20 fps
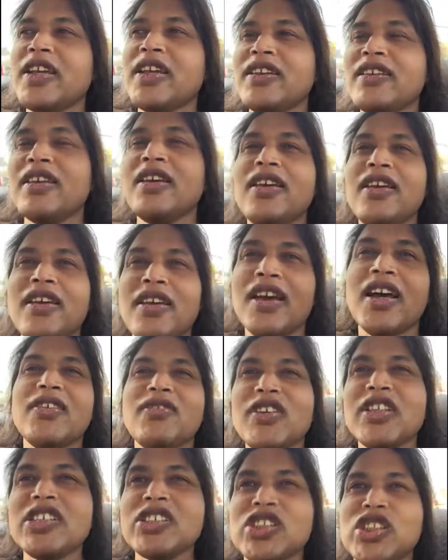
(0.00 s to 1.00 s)
Like, I
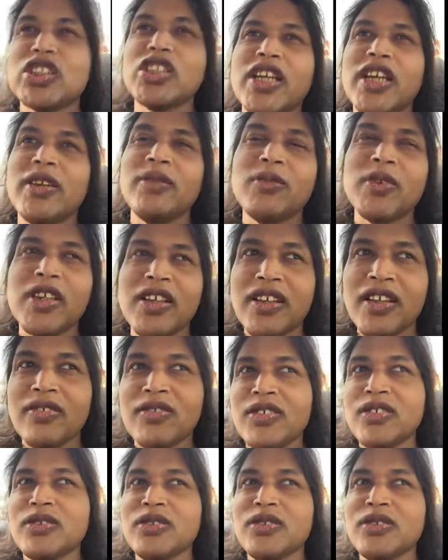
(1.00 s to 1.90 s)
feel ashamed that I have to